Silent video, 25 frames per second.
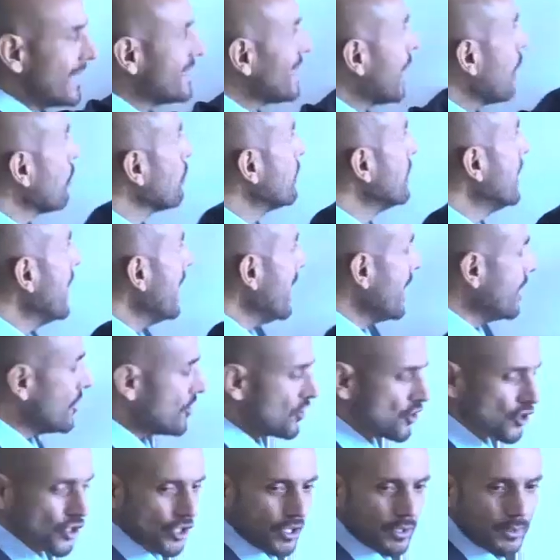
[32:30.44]
Now
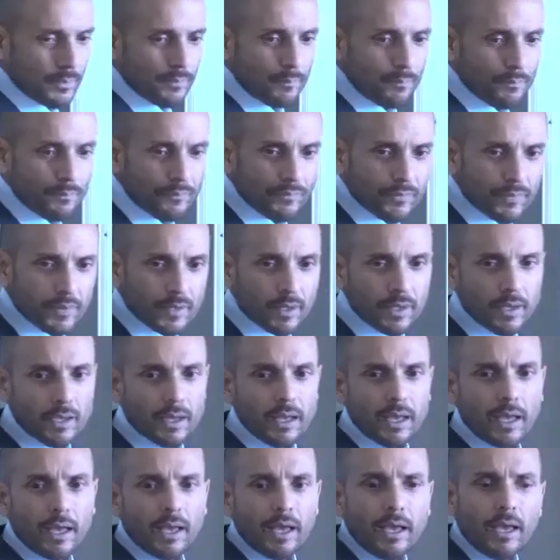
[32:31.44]
Lich
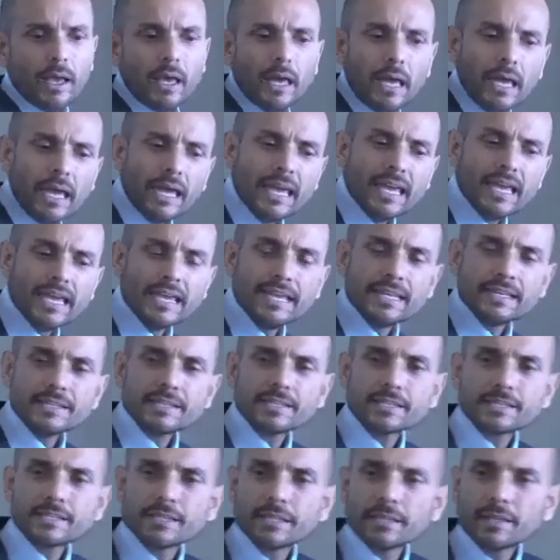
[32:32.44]

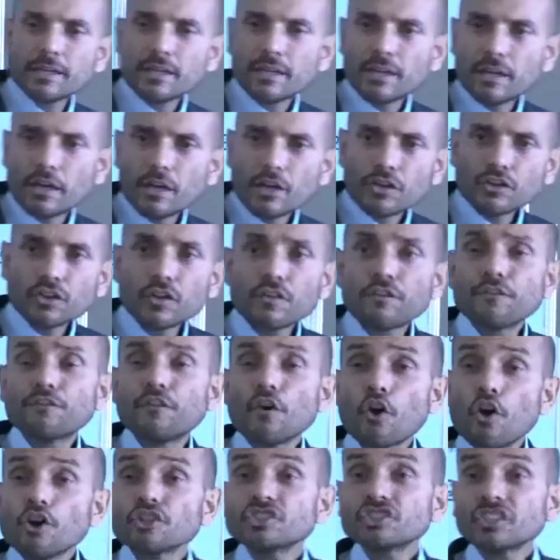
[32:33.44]
is the
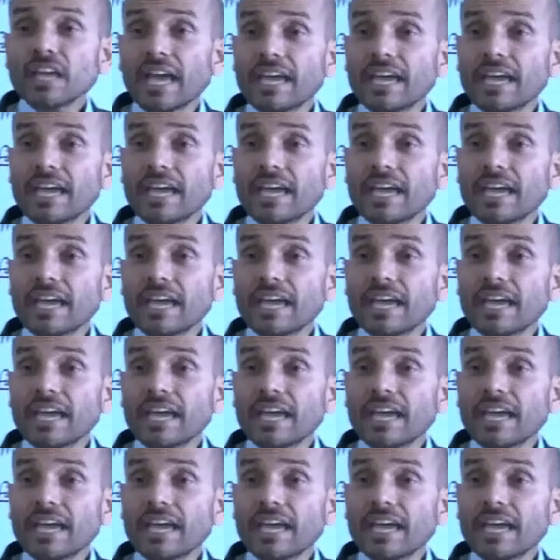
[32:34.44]
first